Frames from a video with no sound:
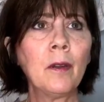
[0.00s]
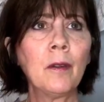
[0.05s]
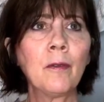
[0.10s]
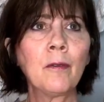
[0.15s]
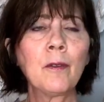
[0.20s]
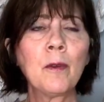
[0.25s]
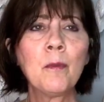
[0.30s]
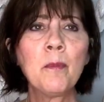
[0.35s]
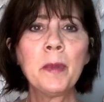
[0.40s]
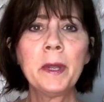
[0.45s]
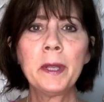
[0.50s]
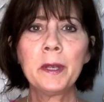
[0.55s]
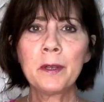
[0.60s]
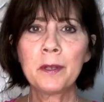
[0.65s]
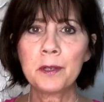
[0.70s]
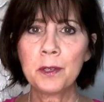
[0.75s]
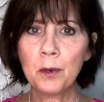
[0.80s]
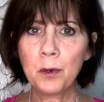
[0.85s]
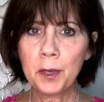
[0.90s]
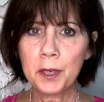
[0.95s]
from being
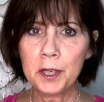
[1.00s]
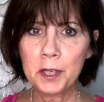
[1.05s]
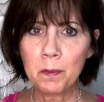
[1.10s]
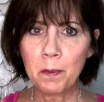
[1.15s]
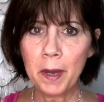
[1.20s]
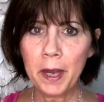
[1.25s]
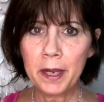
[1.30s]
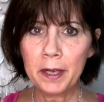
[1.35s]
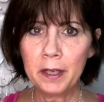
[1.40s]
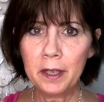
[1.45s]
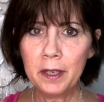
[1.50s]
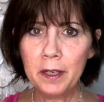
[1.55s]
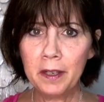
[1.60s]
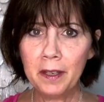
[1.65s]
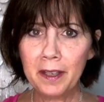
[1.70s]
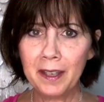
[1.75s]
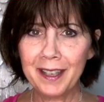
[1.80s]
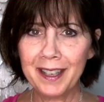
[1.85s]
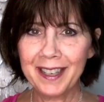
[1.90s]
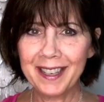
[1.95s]
so expanded.
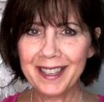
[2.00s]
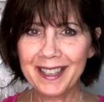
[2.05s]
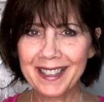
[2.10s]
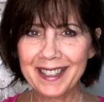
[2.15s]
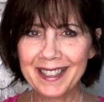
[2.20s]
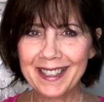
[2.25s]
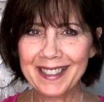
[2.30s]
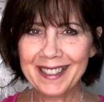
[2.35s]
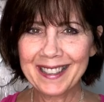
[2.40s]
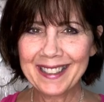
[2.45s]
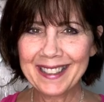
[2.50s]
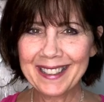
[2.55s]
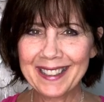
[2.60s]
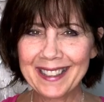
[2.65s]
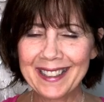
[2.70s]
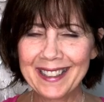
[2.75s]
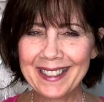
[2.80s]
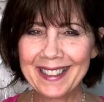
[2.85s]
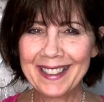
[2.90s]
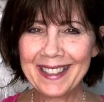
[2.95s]

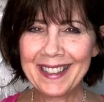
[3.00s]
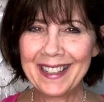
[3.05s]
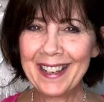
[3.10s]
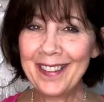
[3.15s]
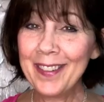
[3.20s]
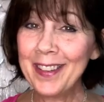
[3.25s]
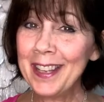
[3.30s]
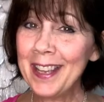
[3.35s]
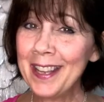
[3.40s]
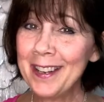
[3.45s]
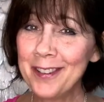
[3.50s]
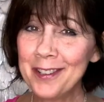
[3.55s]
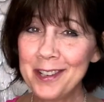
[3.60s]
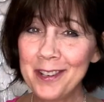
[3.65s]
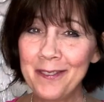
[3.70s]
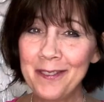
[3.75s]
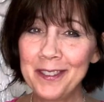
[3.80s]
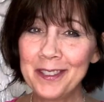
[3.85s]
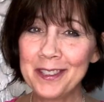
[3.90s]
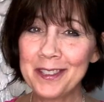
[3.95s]
I mean, the energy
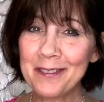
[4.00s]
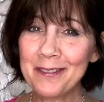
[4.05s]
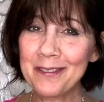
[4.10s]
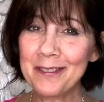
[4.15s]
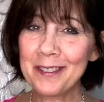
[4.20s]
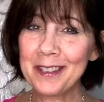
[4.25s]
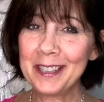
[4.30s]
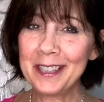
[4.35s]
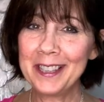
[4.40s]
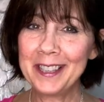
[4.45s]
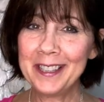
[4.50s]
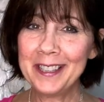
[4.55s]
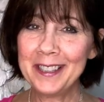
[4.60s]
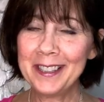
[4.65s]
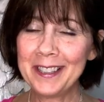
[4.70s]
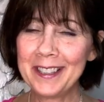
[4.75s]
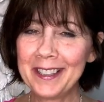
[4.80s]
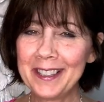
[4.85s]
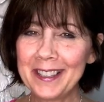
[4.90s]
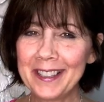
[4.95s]
feels really
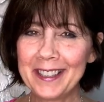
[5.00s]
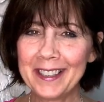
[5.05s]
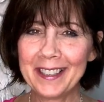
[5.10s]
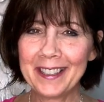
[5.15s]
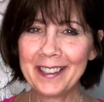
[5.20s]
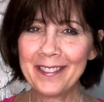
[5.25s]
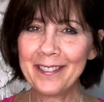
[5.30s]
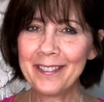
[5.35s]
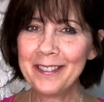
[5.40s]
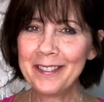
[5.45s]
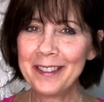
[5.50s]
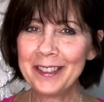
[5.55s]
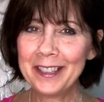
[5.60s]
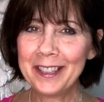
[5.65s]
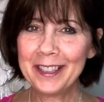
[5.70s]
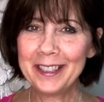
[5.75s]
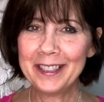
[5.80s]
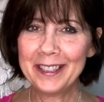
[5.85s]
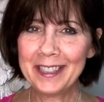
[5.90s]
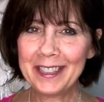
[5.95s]
good, really
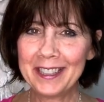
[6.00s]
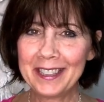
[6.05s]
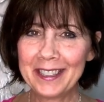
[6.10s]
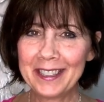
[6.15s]
good.